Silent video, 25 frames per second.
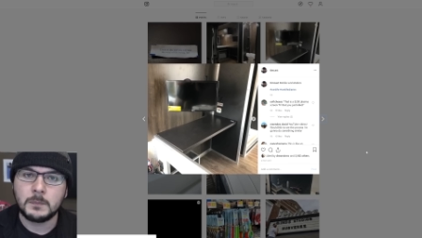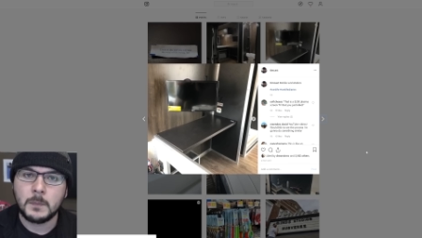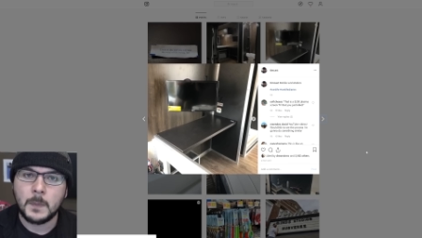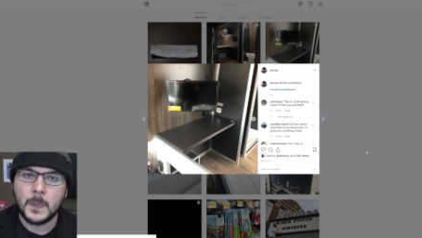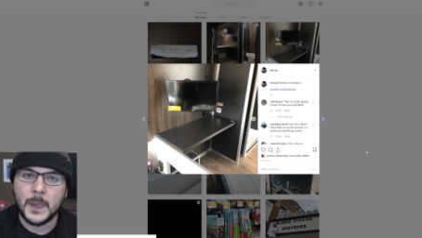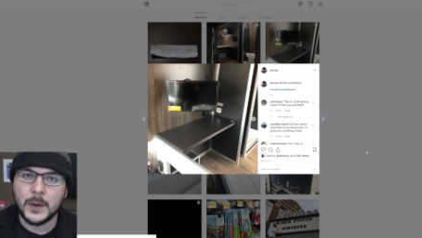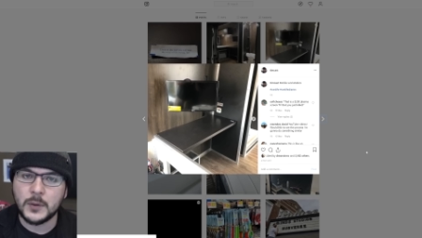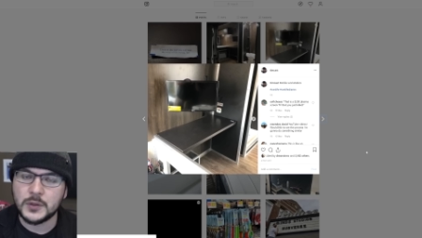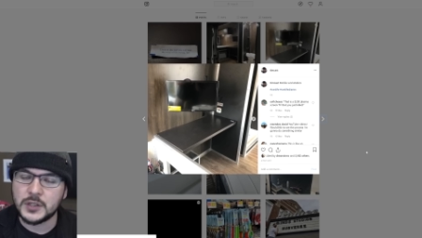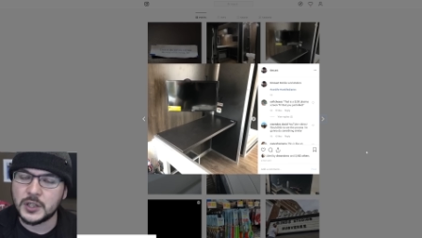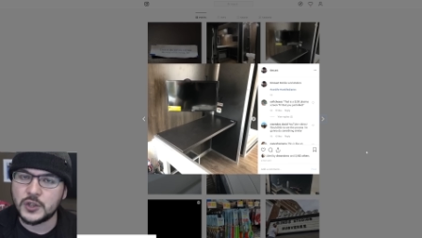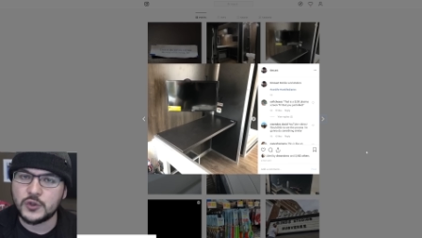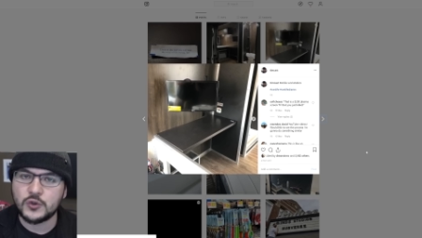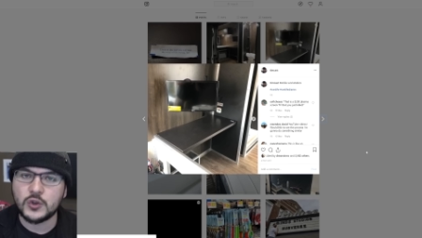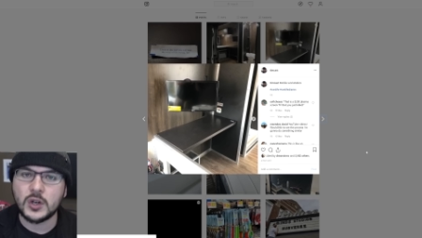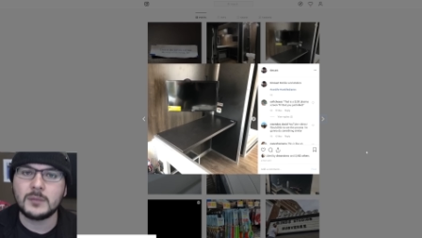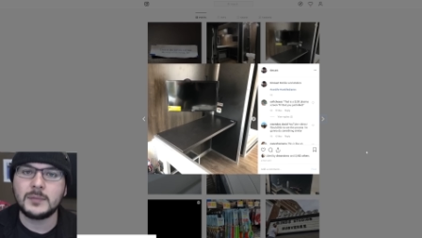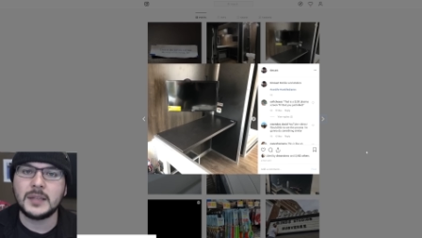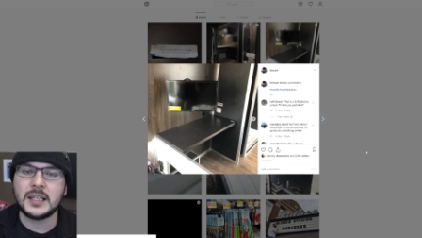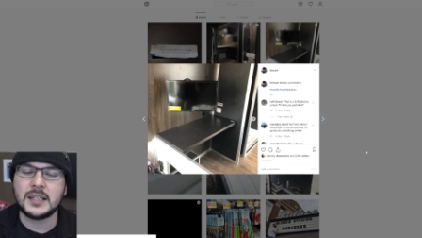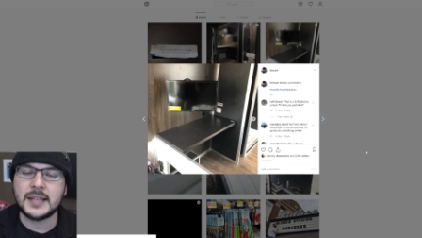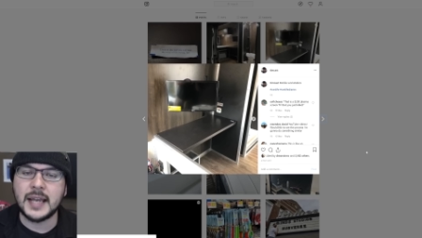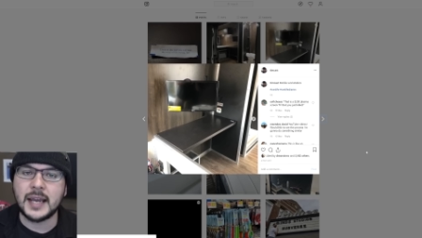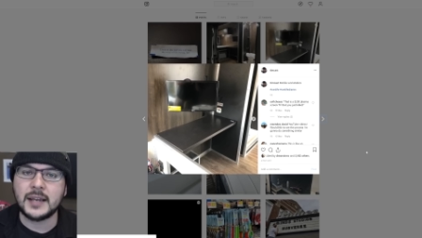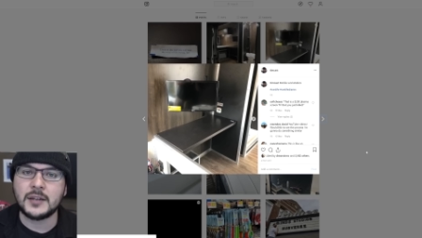It was
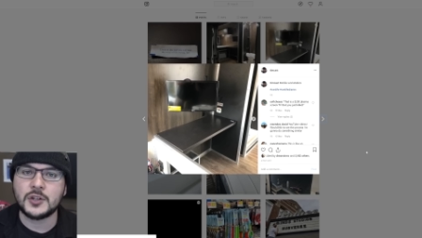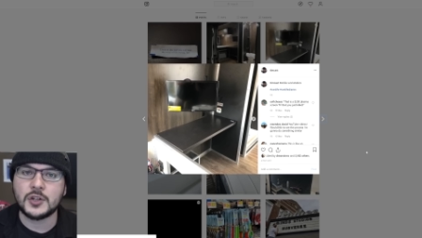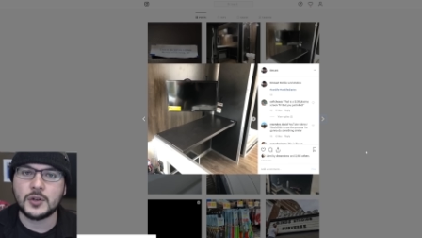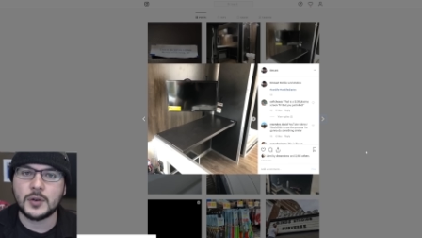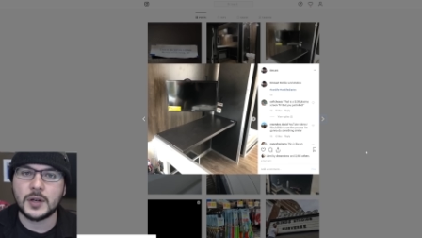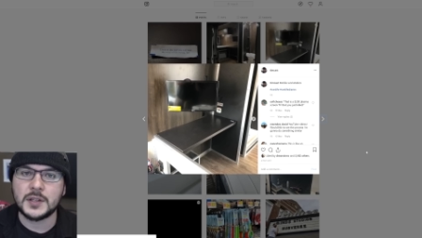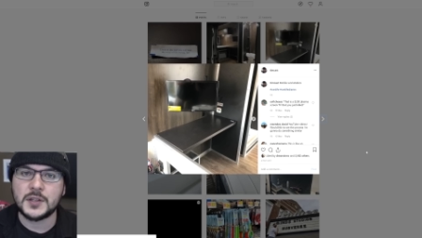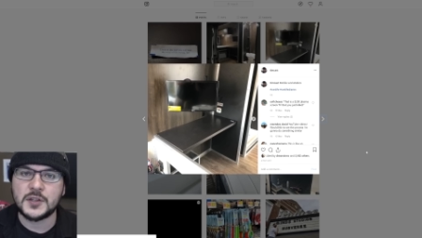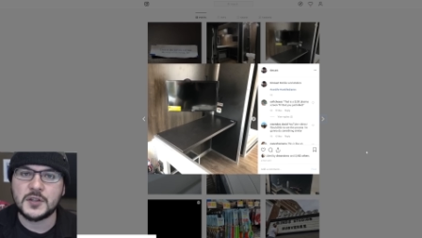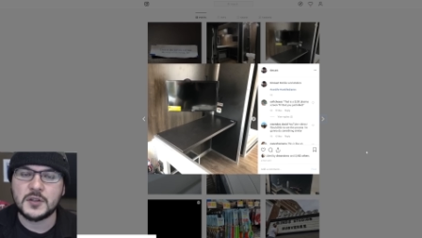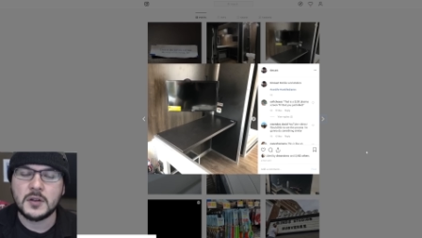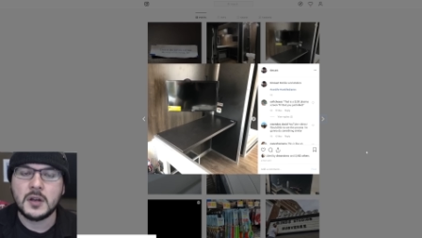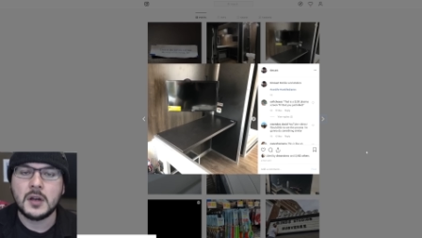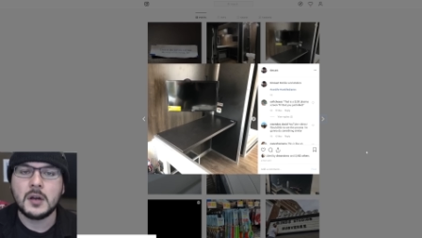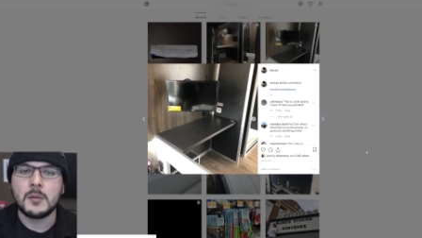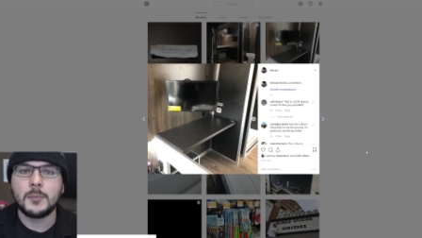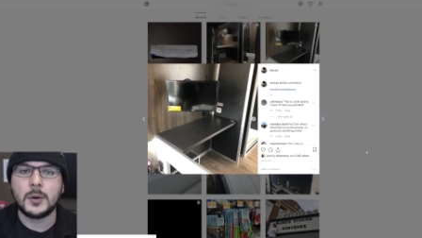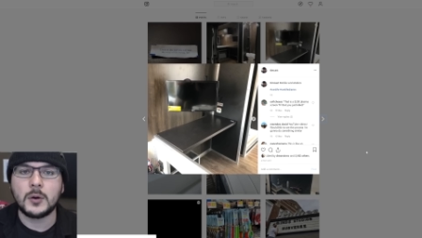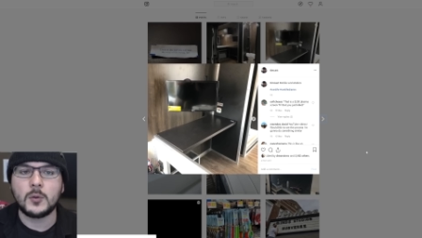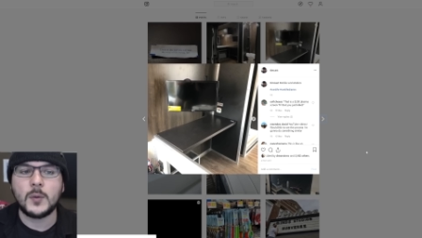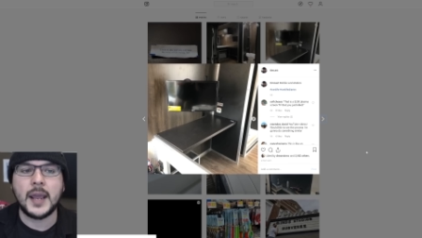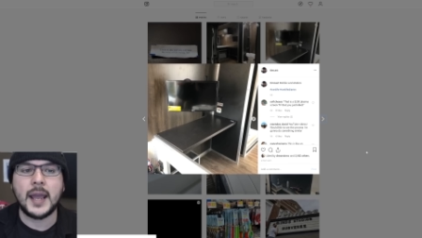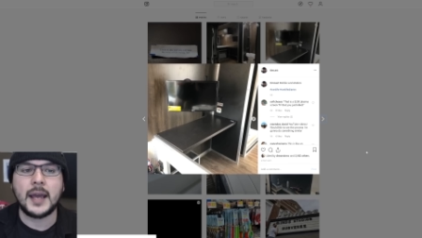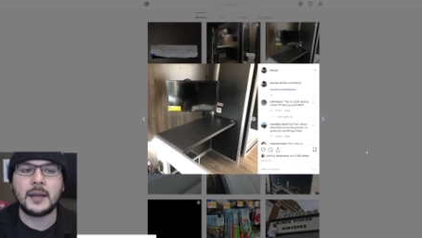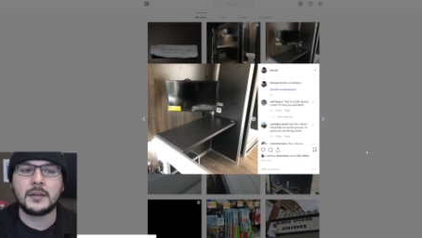extremely dangerous,
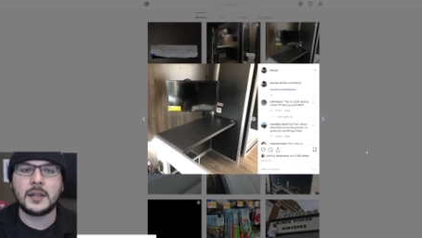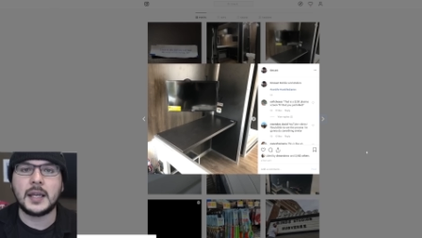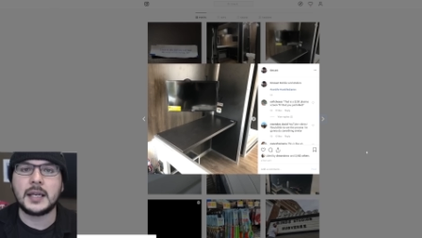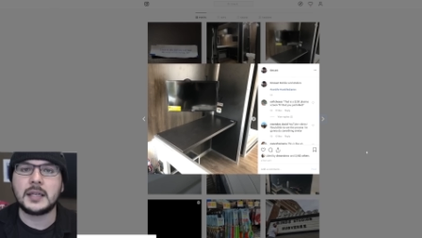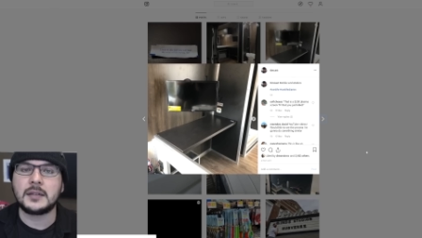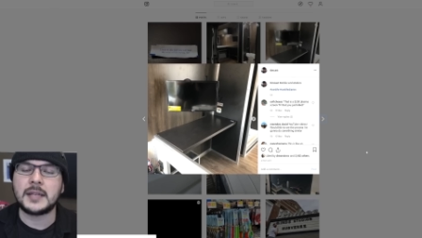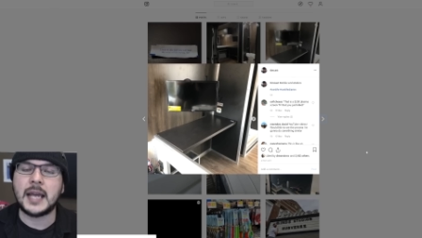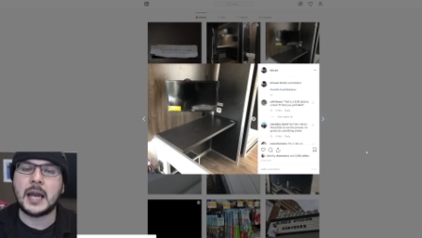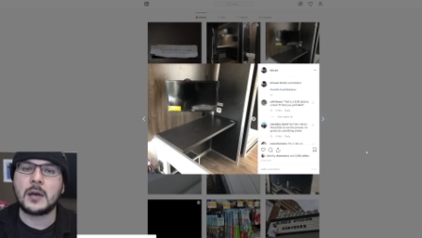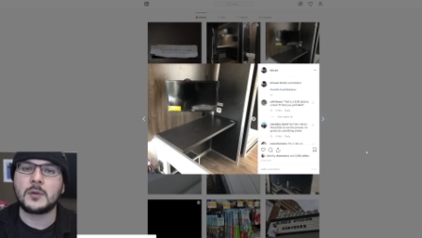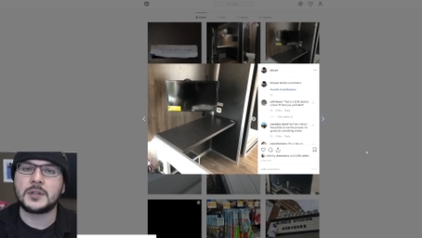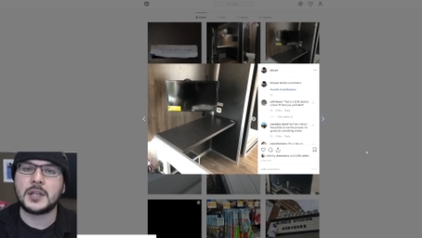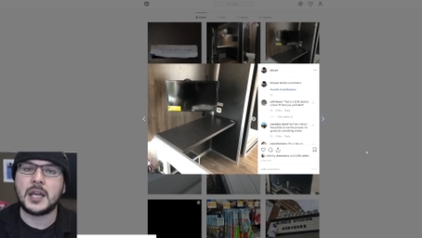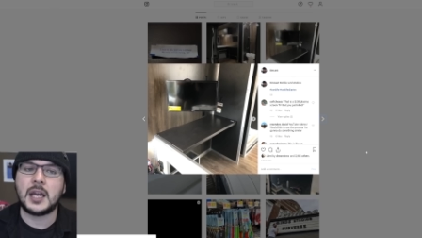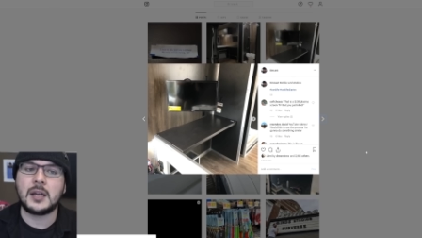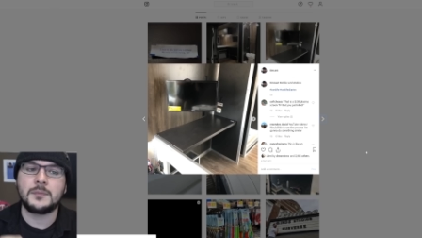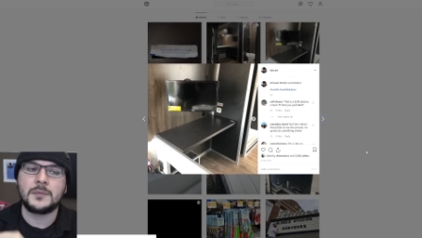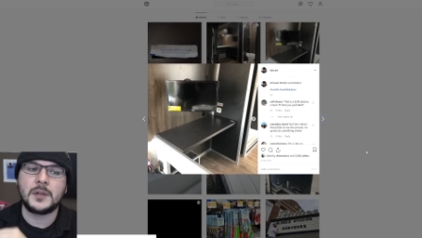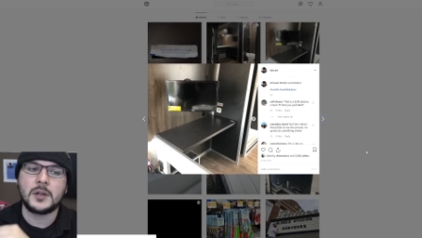but we had like downtime.